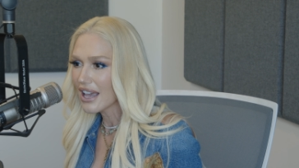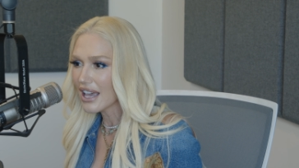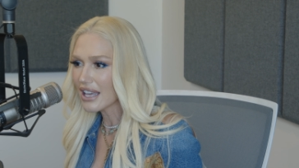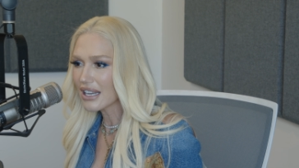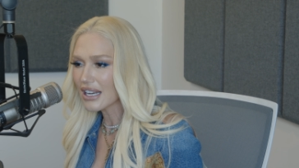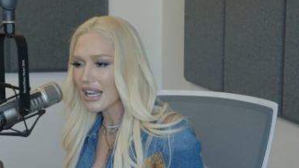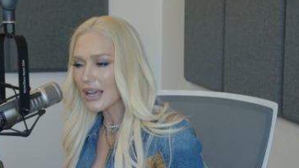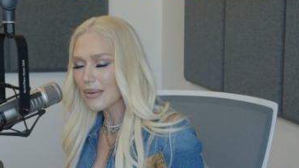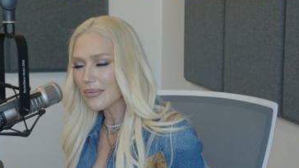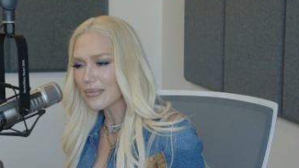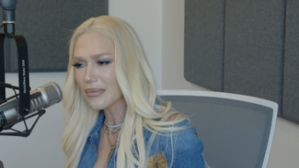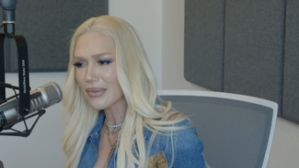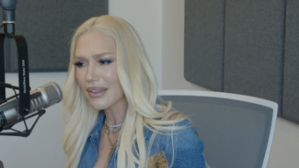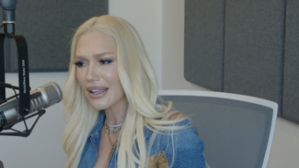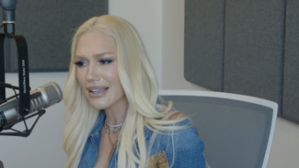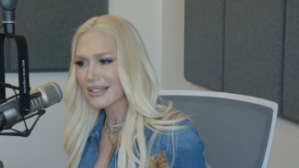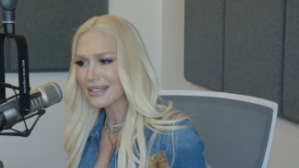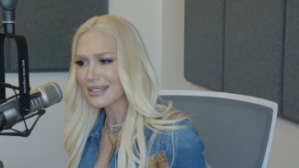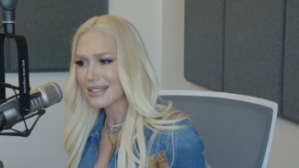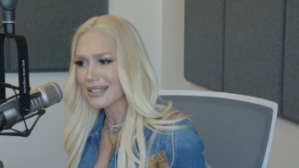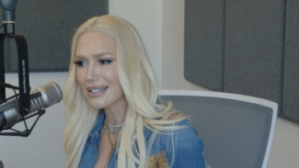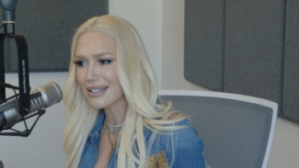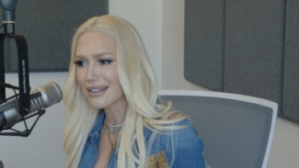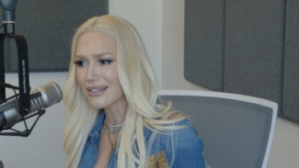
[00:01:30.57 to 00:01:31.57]
And I'm
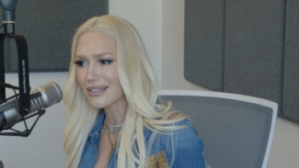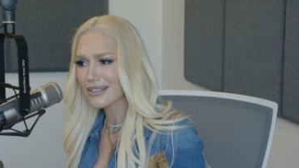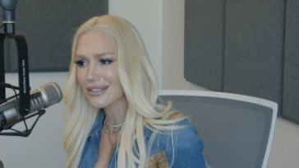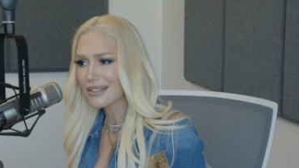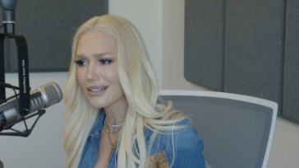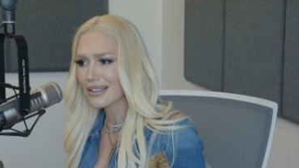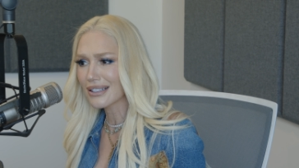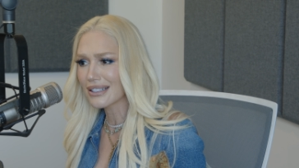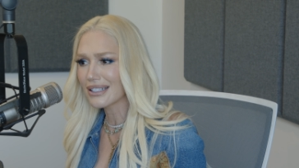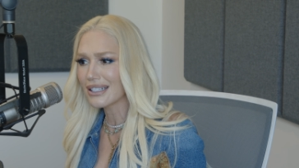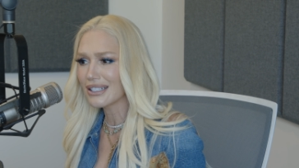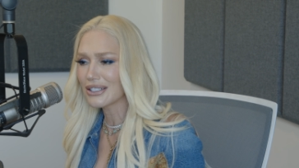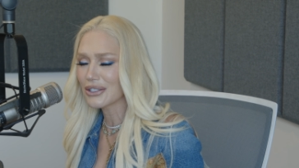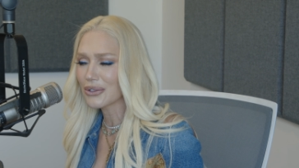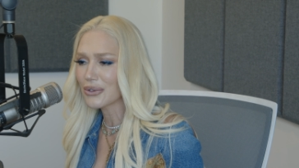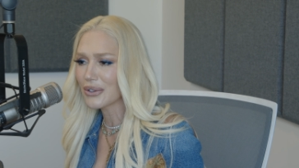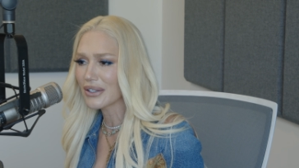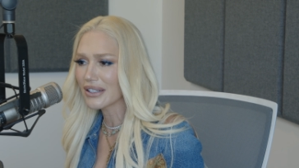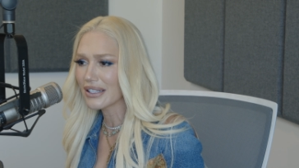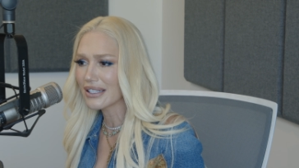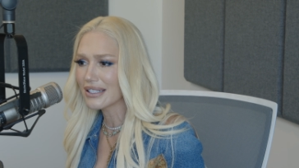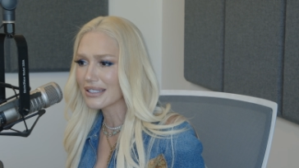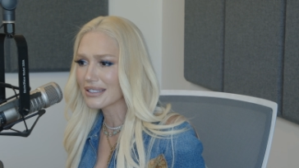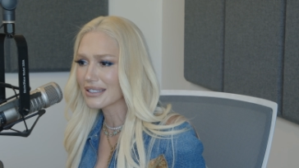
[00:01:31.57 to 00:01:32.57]
like sitting there cleaning
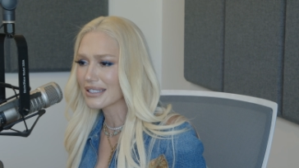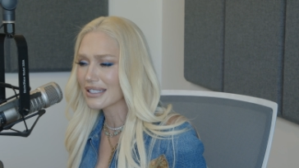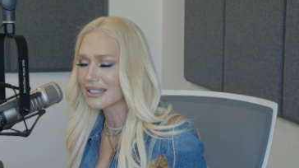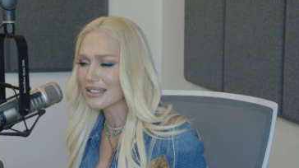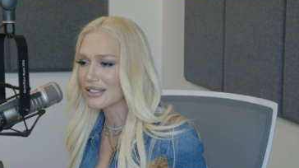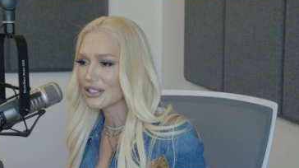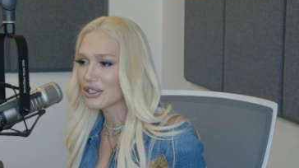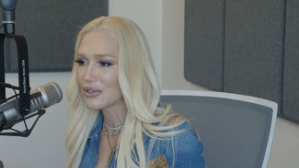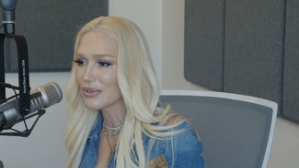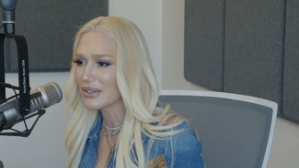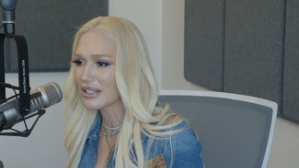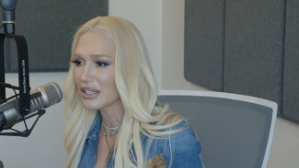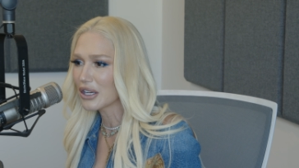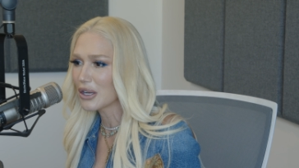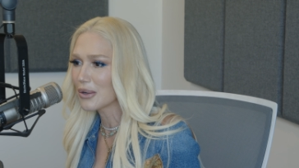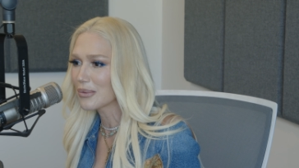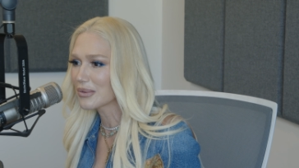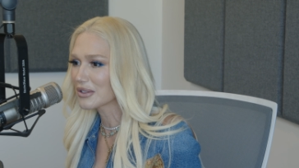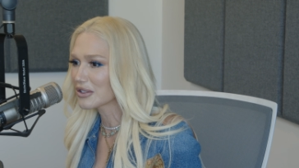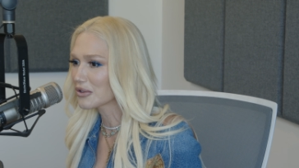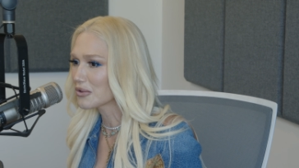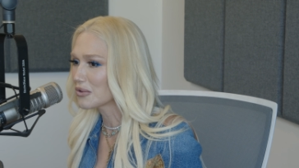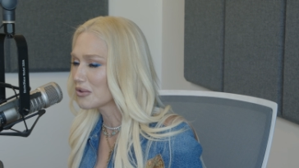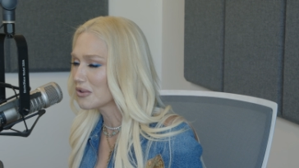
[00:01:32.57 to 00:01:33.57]
toilets and doing
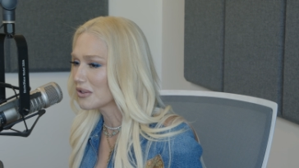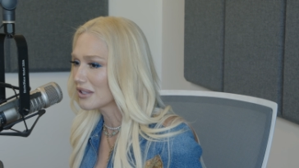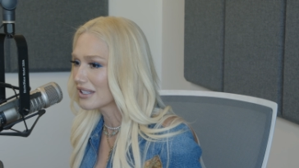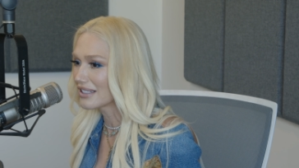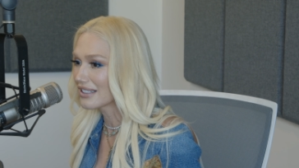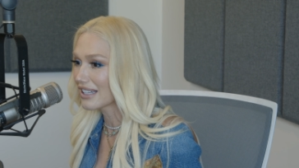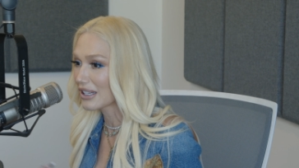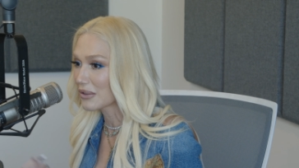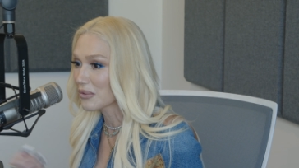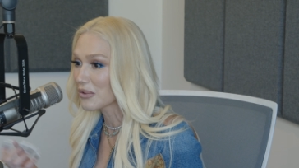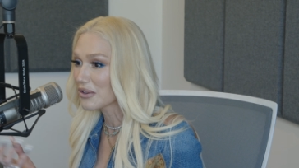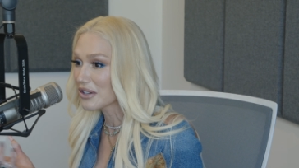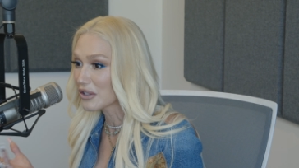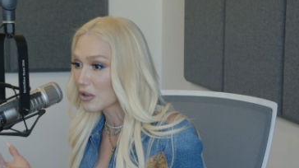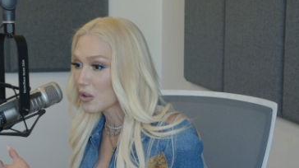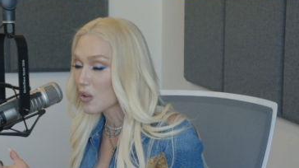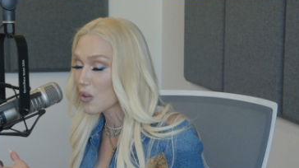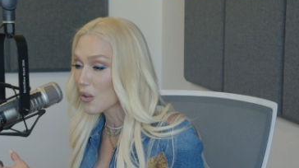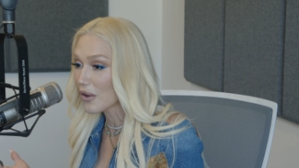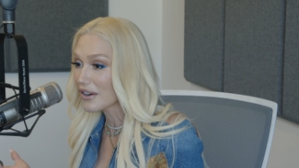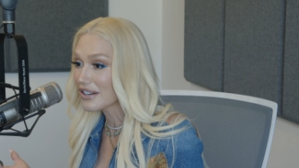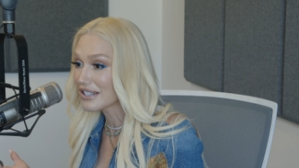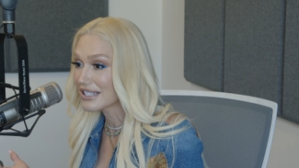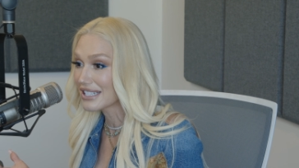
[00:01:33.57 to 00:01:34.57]
homeschool. And like we're in
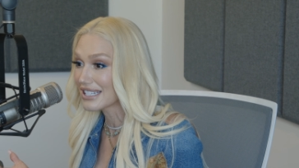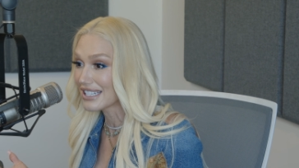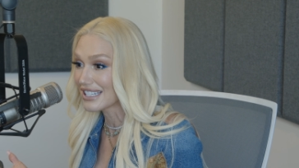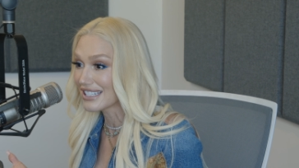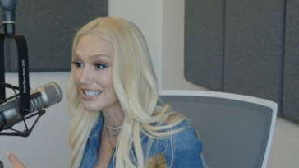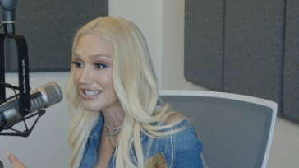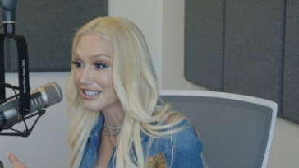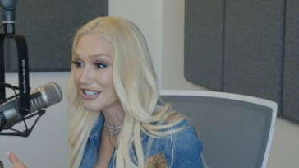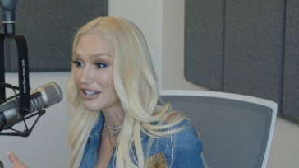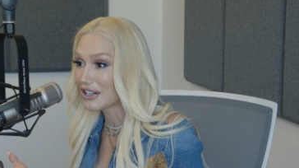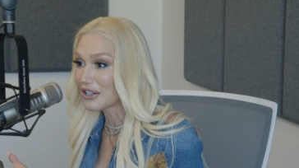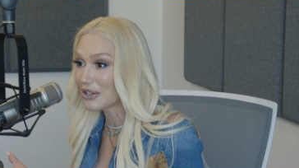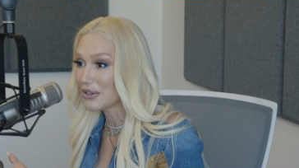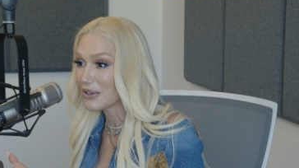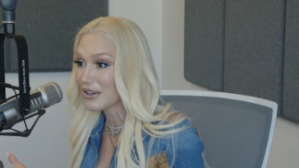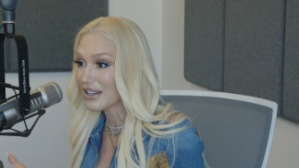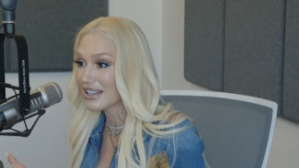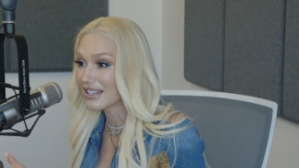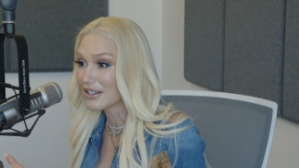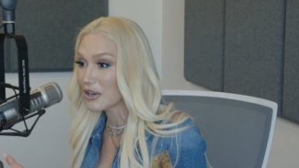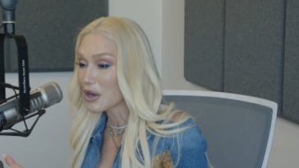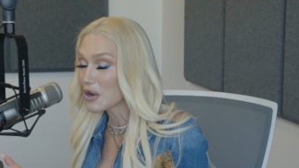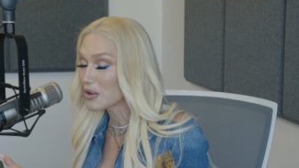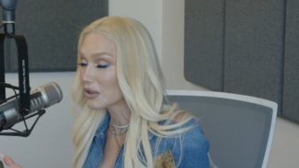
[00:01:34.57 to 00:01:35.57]
quarantine, you know,
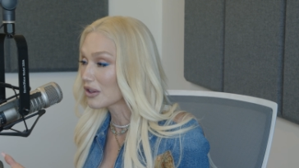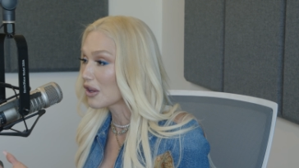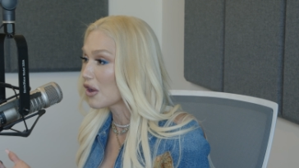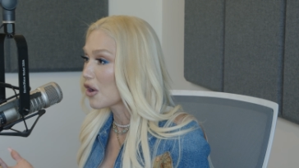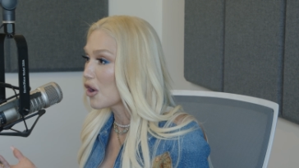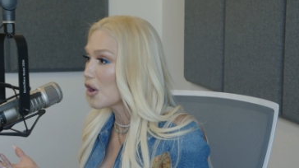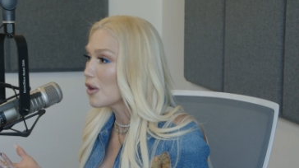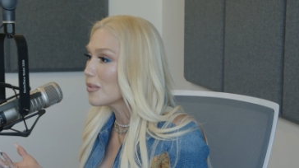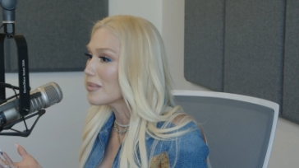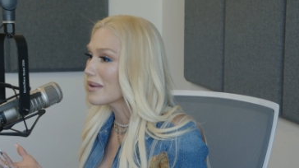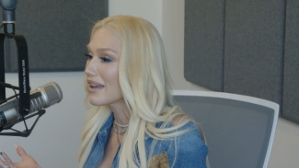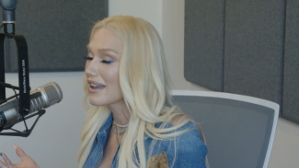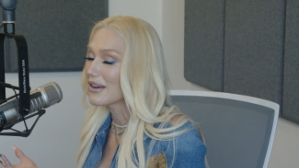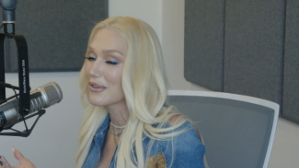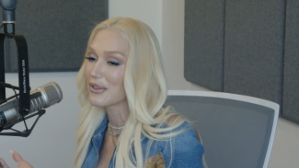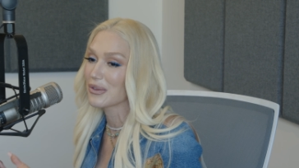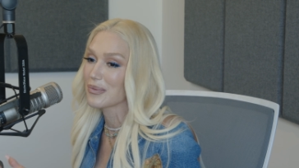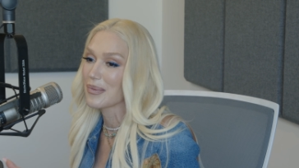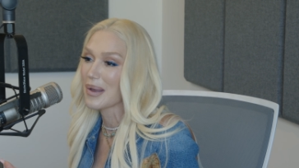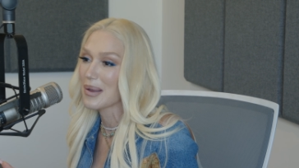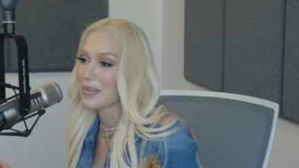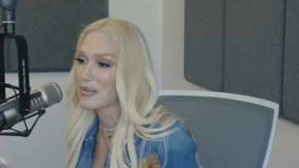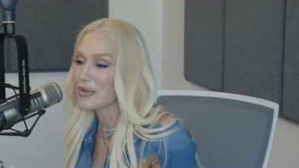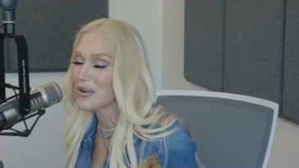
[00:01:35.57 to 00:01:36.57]
in right. Oklahoma
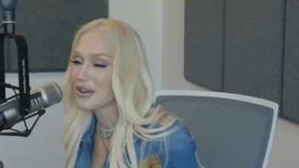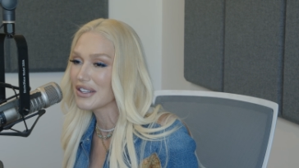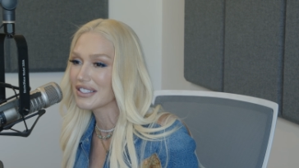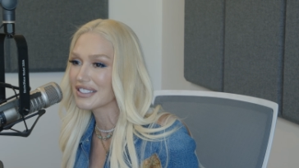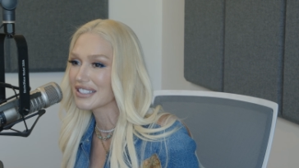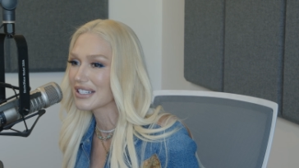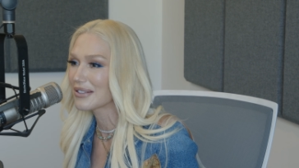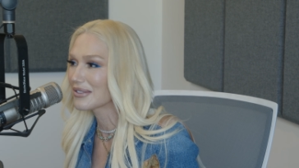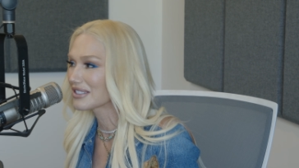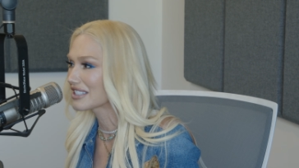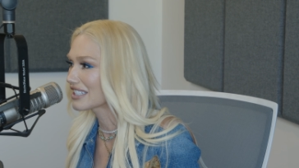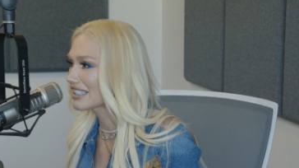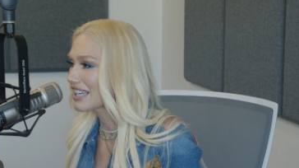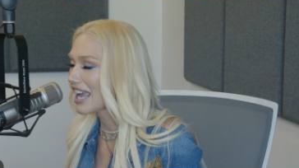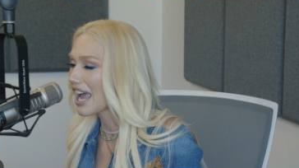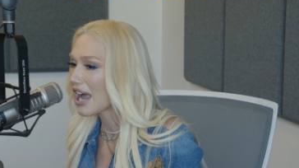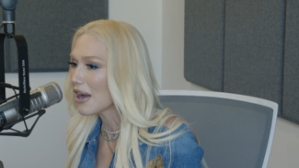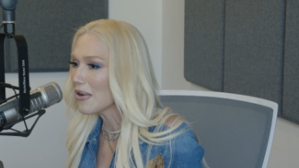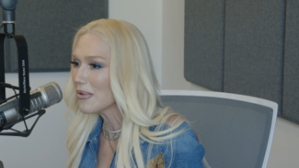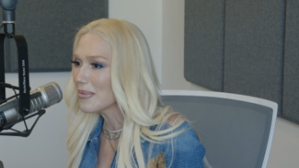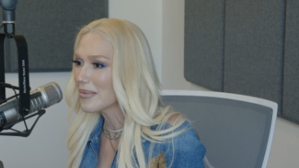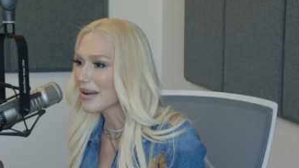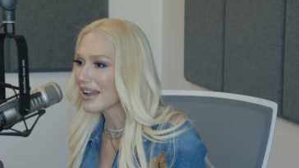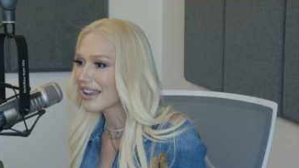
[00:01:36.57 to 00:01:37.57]
with my boys. And I was like,
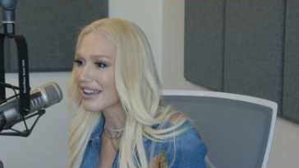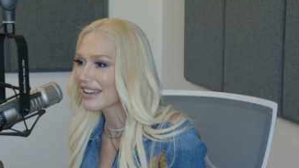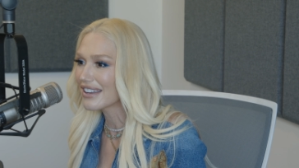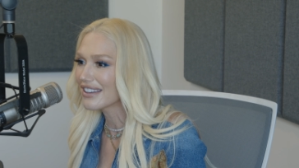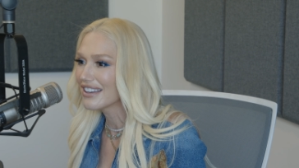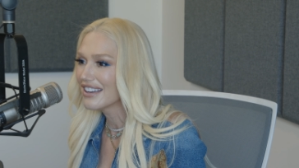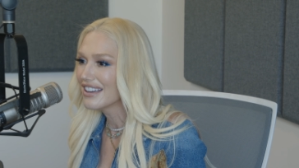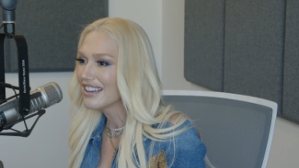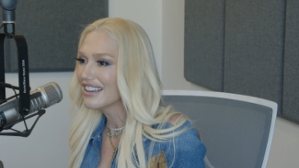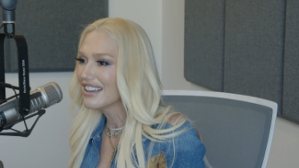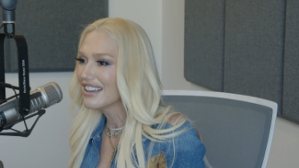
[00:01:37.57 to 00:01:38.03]
how am I,